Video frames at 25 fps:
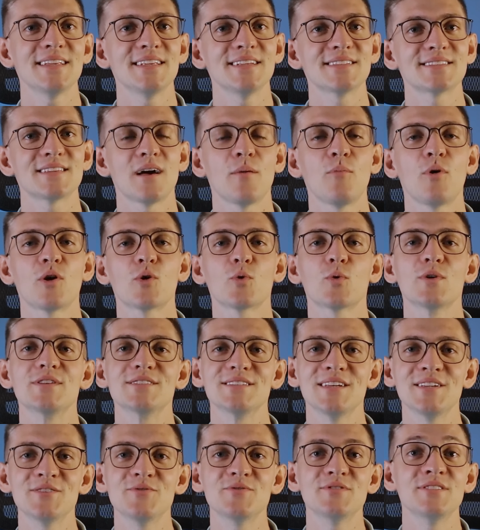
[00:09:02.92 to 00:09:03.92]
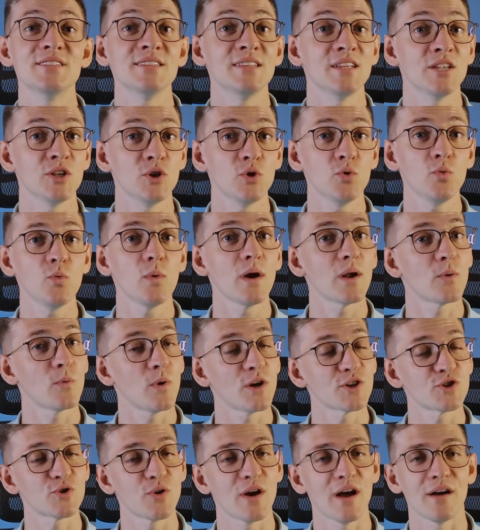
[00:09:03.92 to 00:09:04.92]
it is someone who is interested in you and
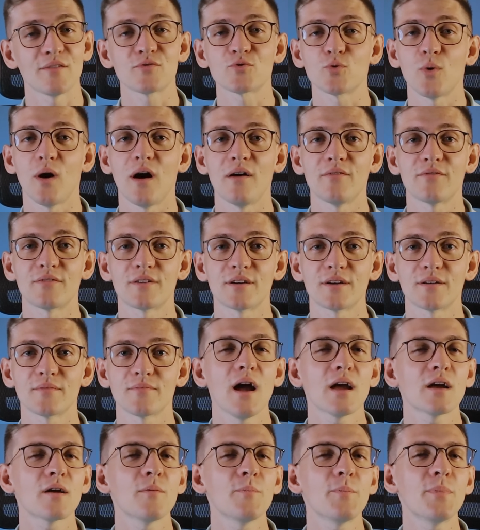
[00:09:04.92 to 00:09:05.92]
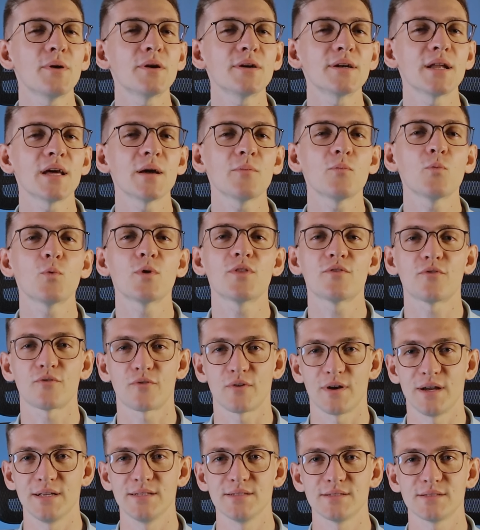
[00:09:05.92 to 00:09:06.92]
what you have to offer. I compare them with
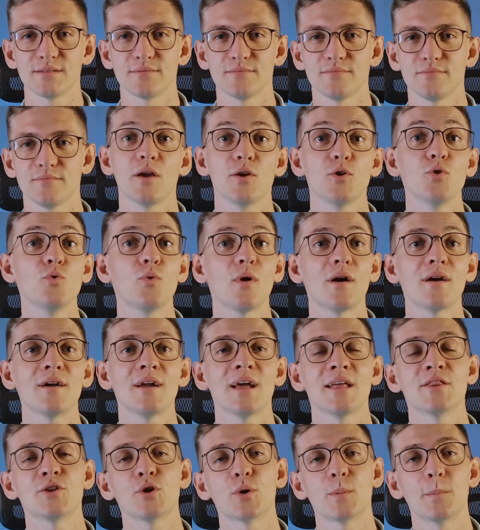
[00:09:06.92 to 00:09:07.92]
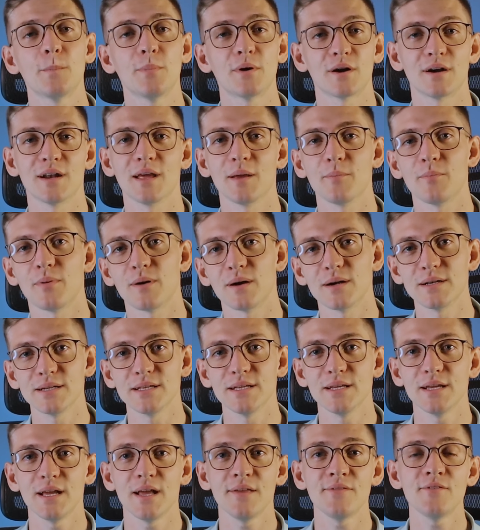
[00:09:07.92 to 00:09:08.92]
friends. You are at your birthday
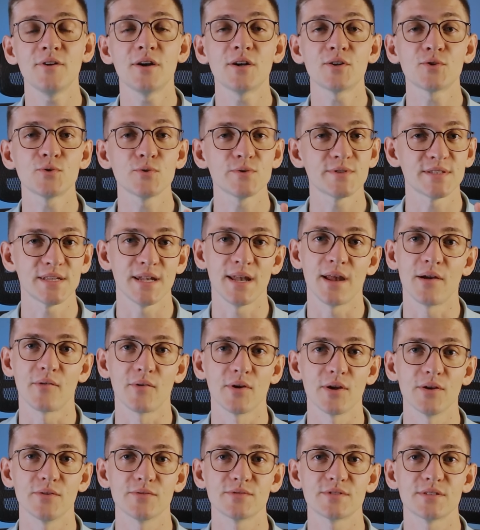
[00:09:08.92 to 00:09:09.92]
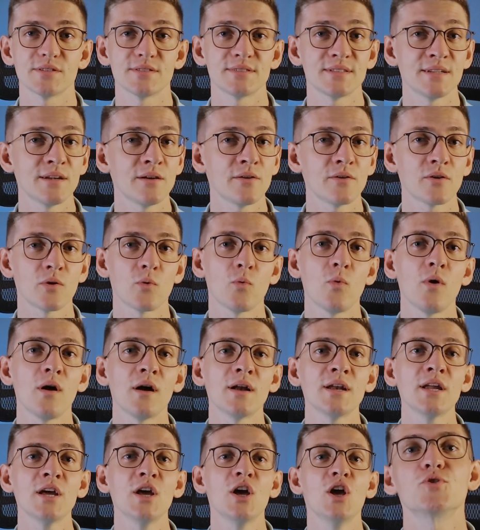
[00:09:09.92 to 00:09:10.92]
party, and there are two scenarios. Scenario
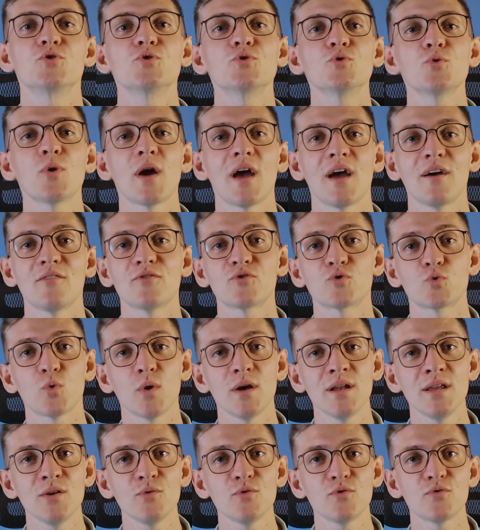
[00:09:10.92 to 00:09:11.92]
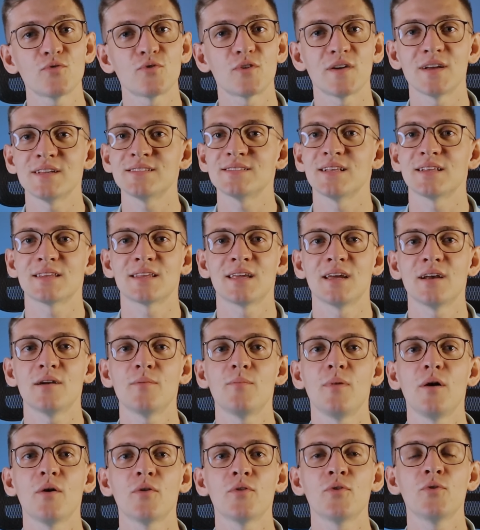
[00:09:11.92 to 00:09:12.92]
1, should you have 20 good friends that care
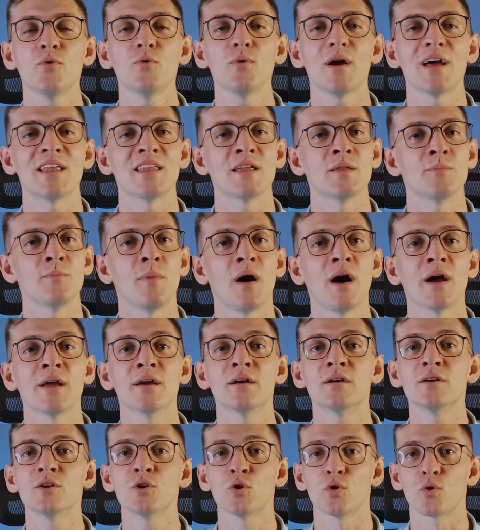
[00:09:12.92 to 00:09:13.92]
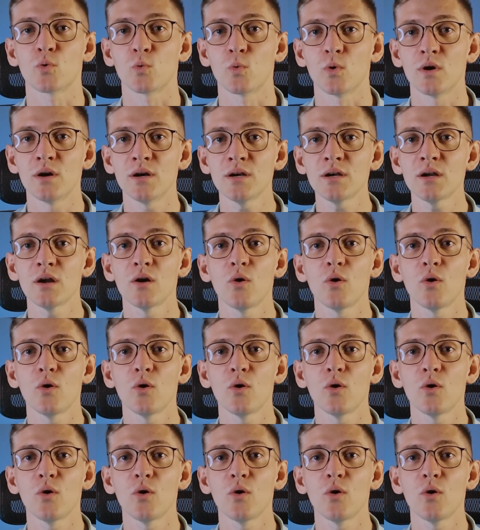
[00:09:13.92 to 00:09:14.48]
about you and admire your work?